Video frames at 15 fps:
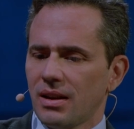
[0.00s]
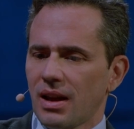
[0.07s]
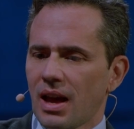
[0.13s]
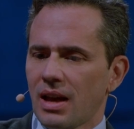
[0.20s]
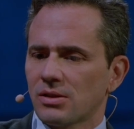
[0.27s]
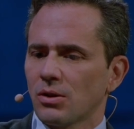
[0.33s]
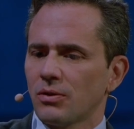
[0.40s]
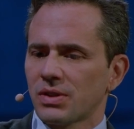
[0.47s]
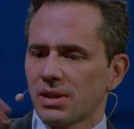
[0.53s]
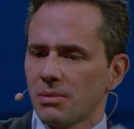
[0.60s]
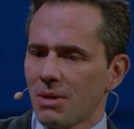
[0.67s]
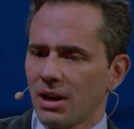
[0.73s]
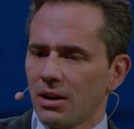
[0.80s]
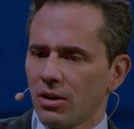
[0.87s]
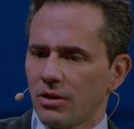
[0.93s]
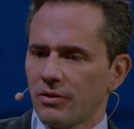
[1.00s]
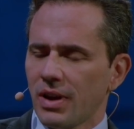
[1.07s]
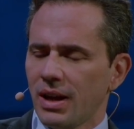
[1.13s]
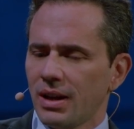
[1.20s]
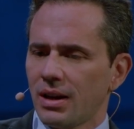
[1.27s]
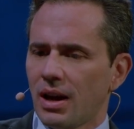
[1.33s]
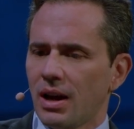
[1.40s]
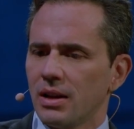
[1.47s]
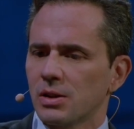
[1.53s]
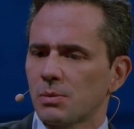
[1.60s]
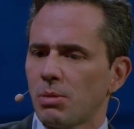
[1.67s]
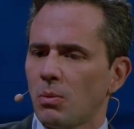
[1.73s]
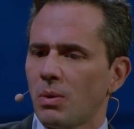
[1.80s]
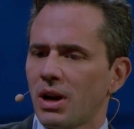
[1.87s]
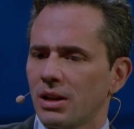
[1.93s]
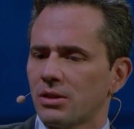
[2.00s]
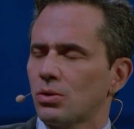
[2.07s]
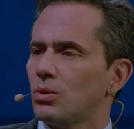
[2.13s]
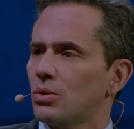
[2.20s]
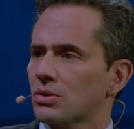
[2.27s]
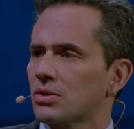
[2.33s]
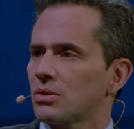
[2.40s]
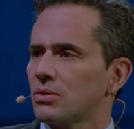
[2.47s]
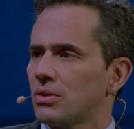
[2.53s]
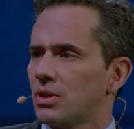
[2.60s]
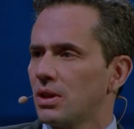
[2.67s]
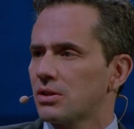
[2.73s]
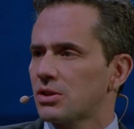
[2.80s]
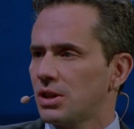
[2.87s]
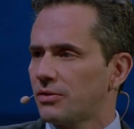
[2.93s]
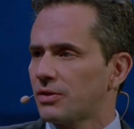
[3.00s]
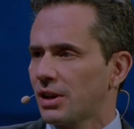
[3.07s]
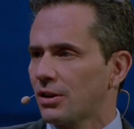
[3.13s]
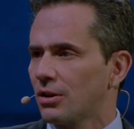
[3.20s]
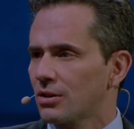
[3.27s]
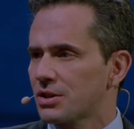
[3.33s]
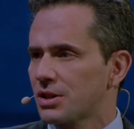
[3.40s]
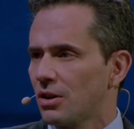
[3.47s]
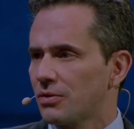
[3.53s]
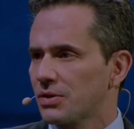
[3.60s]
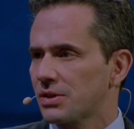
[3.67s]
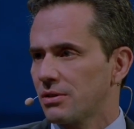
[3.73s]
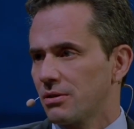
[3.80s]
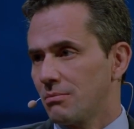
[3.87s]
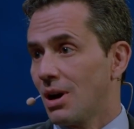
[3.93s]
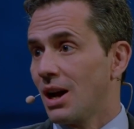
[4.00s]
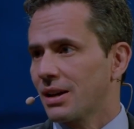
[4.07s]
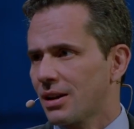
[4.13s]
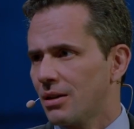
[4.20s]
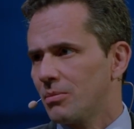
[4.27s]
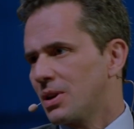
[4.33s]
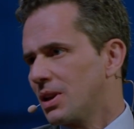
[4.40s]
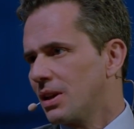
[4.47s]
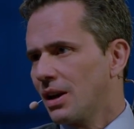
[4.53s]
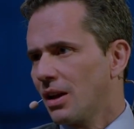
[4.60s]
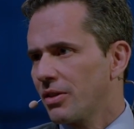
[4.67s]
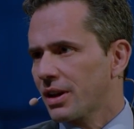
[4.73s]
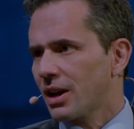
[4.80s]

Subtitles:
has obviously made a lot of headlines, but when I talk to the chief technology officer in my company and other